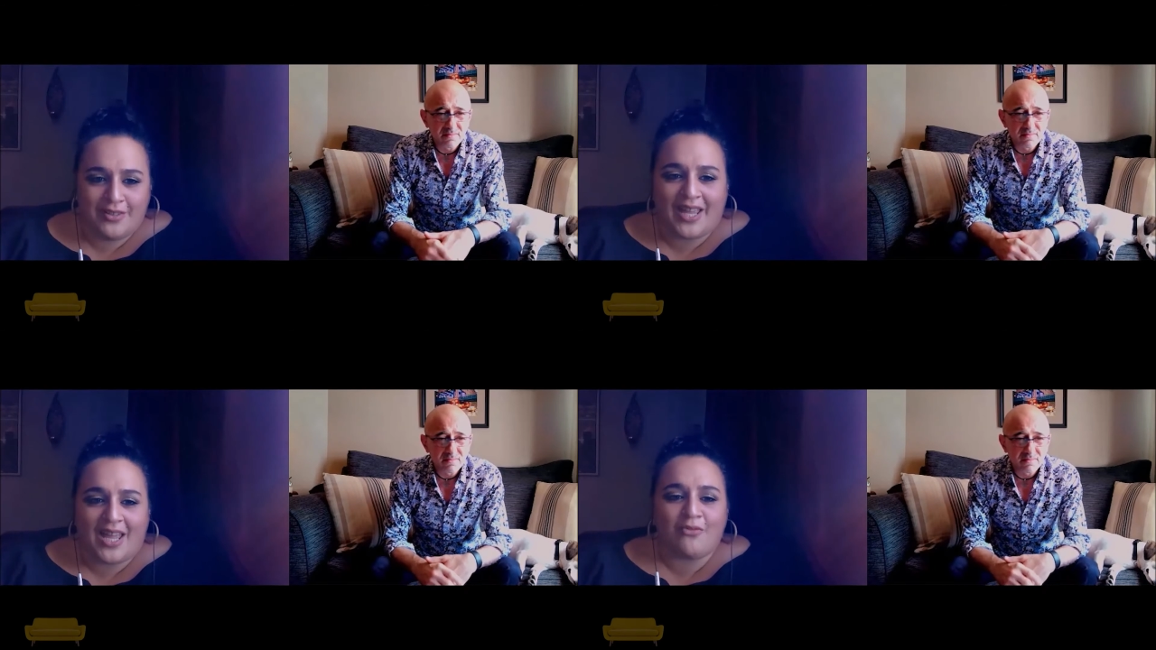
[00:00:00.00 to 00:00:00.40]

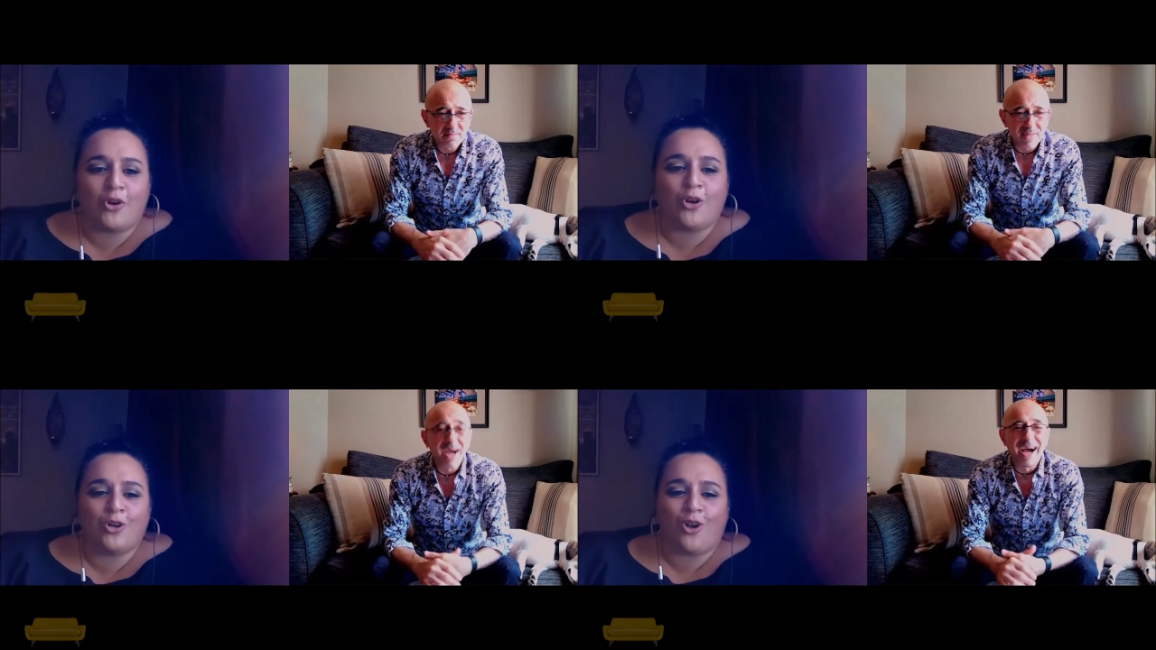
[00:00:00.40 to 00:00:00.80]
Speaker 1: Like I've
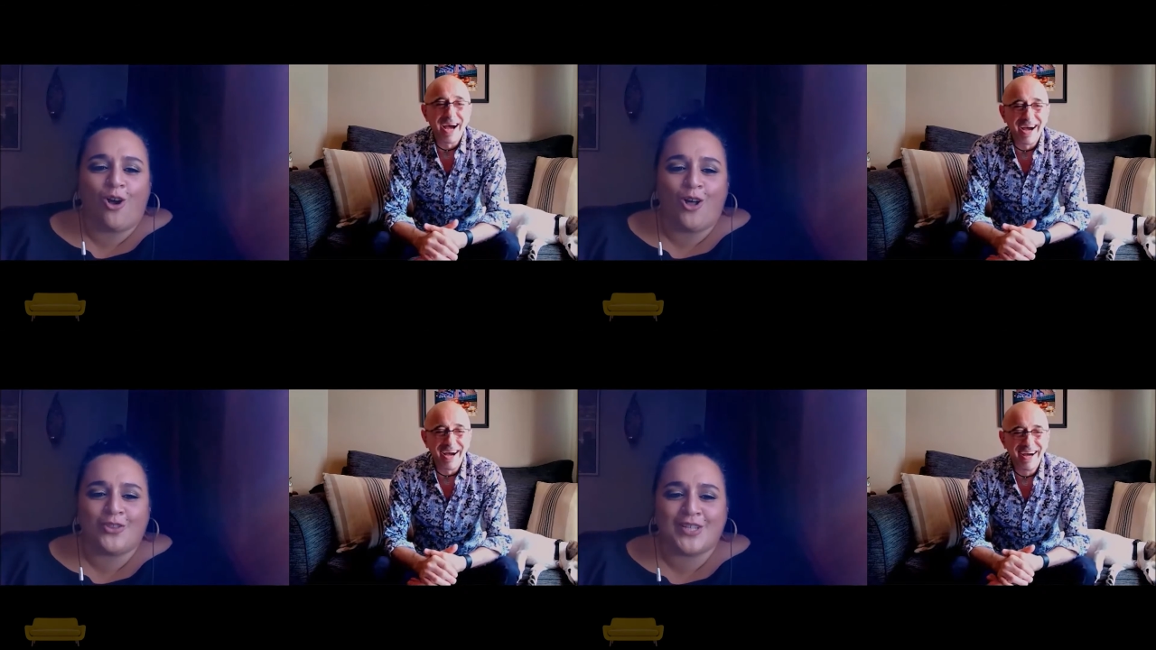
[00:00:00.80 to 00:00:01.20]
heard
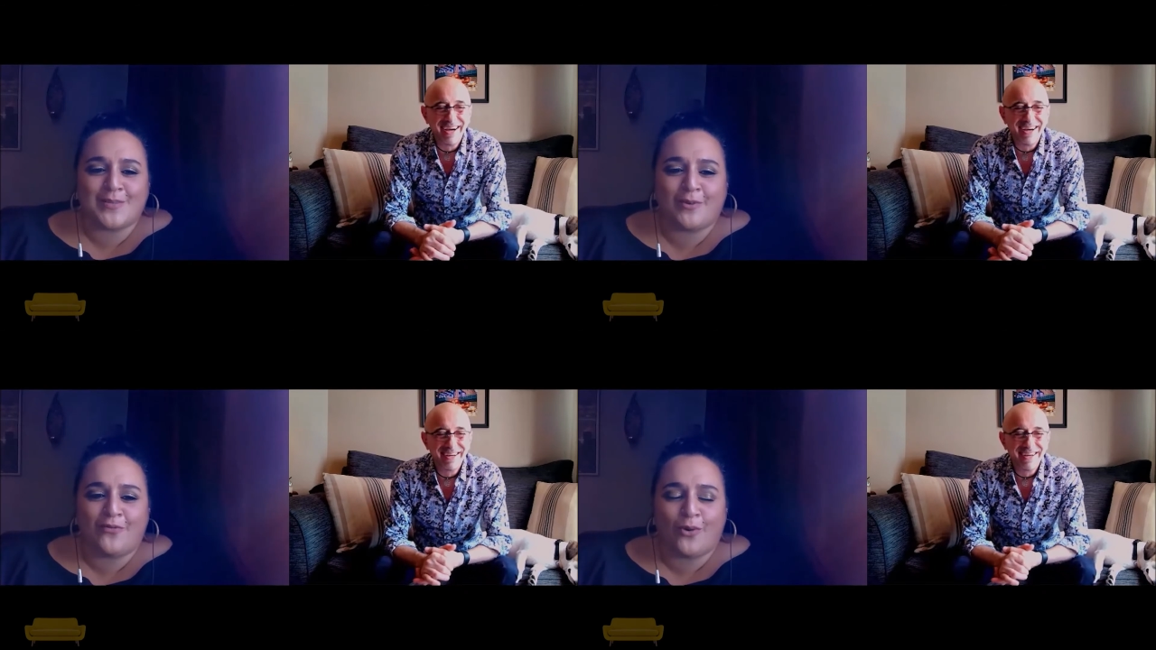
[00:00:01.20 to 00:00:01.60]
all these
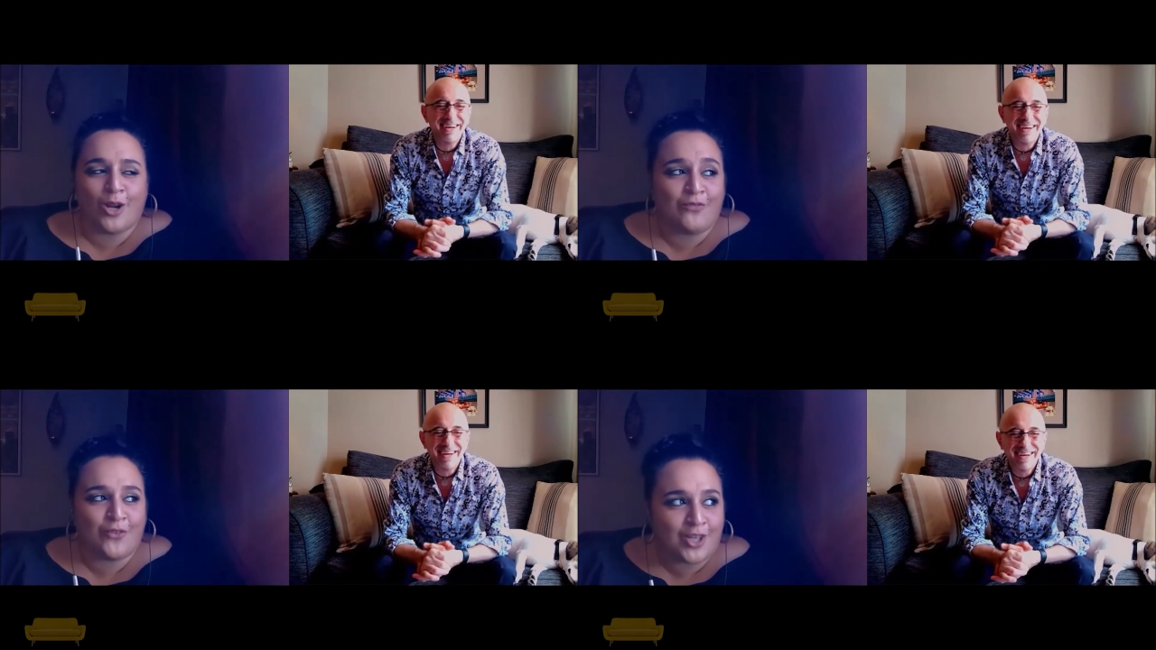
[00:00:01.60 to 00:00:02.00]
before.
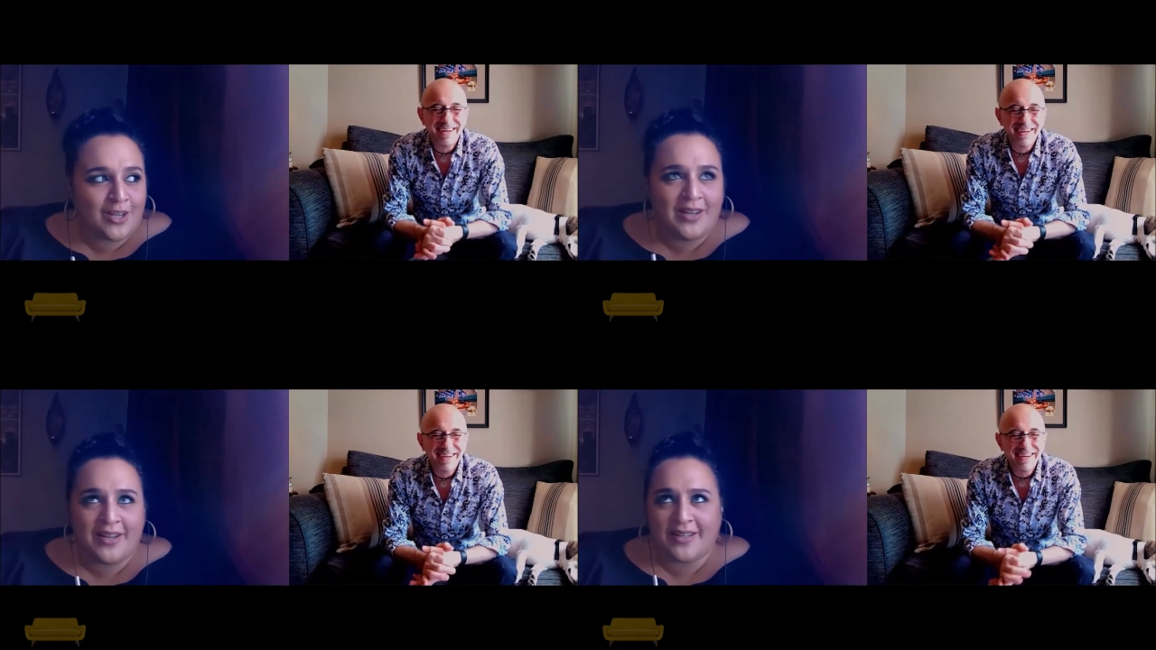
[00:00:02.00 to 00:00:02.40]
If you're
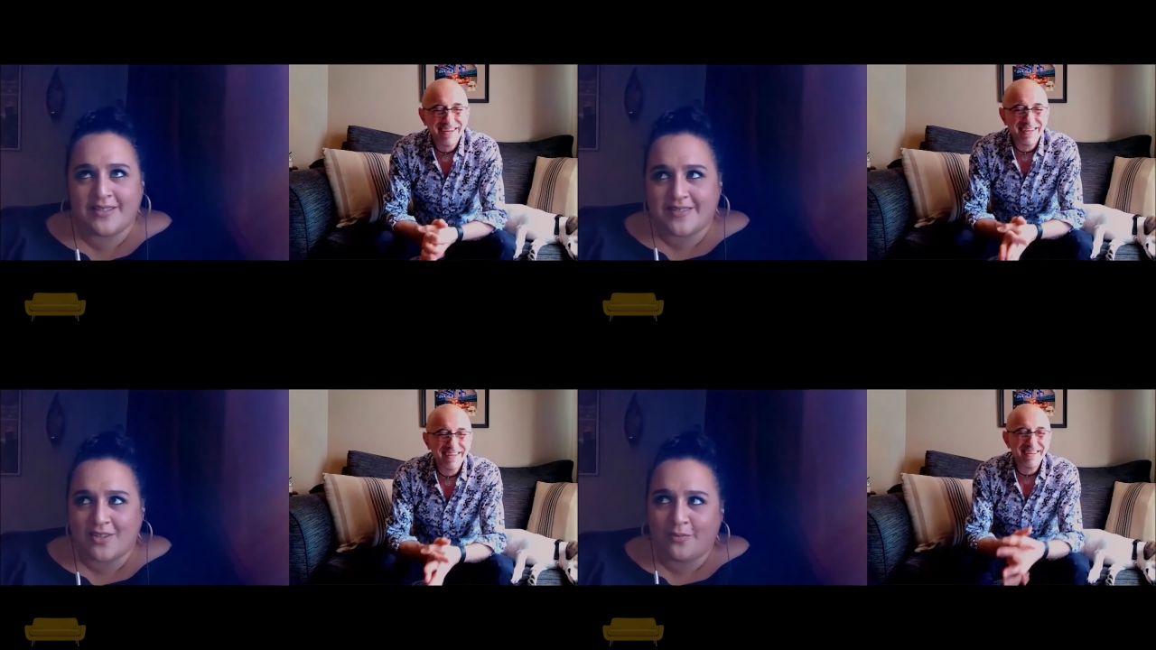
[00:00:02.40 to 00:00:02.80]
gonna
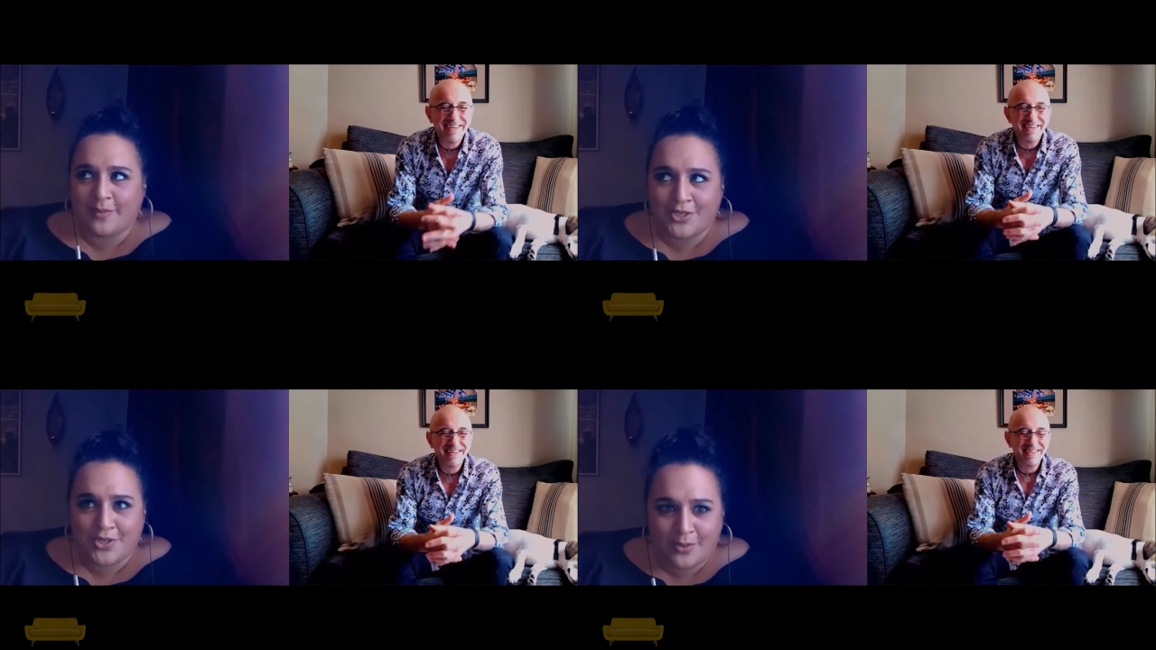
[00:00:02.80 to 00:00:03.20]
insult
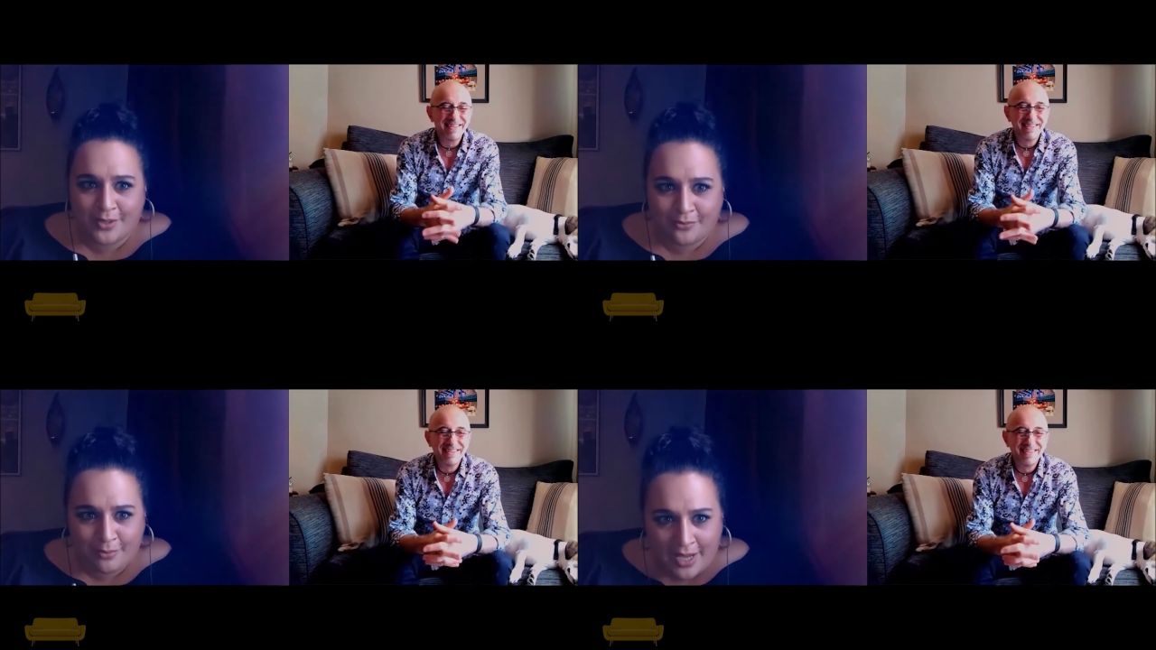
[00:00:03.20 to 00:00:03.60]
me, do
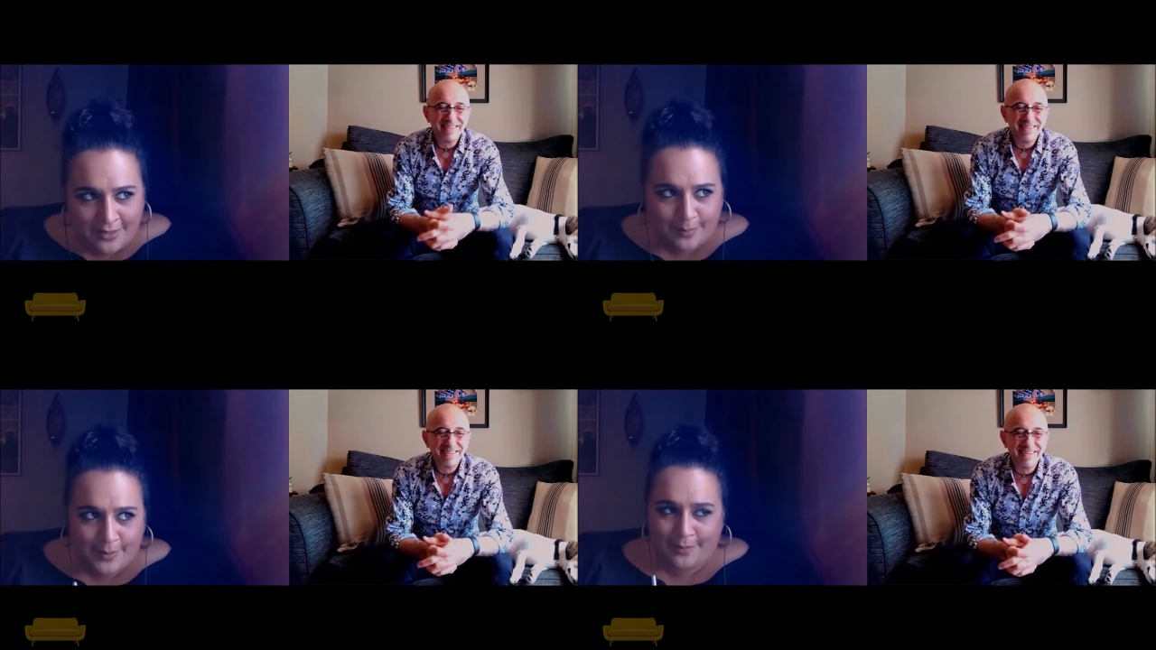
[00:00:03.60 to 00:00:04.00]
it
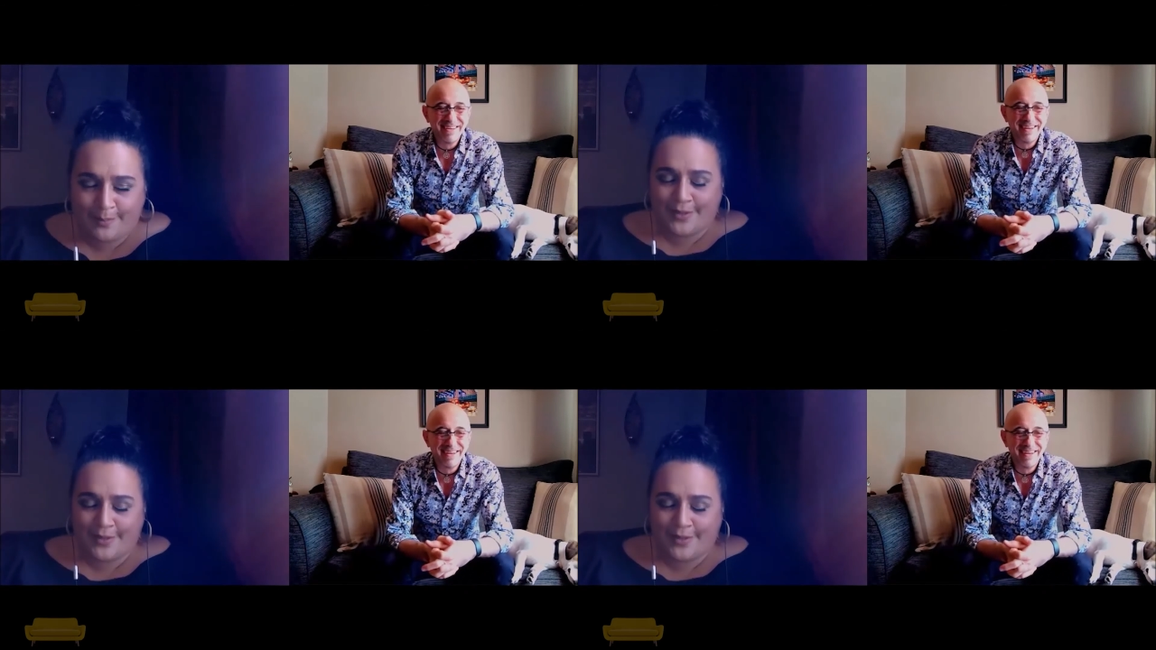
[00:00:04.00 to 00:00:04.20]
right, people.